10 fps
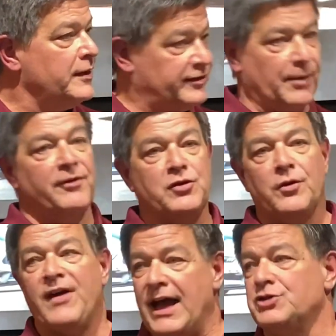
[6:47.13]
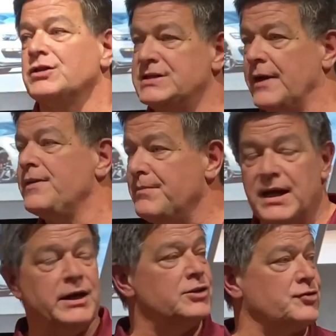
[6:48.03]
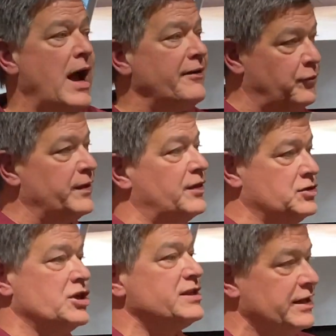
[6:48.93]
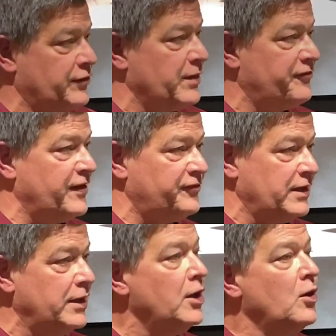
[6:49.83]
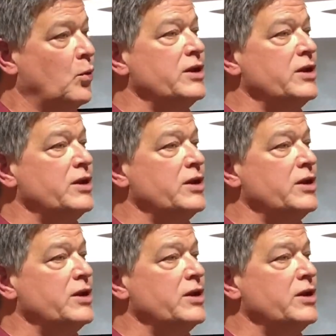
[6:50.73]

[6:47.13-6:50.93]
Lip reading: Some of you have actually done the media drive with the GT350.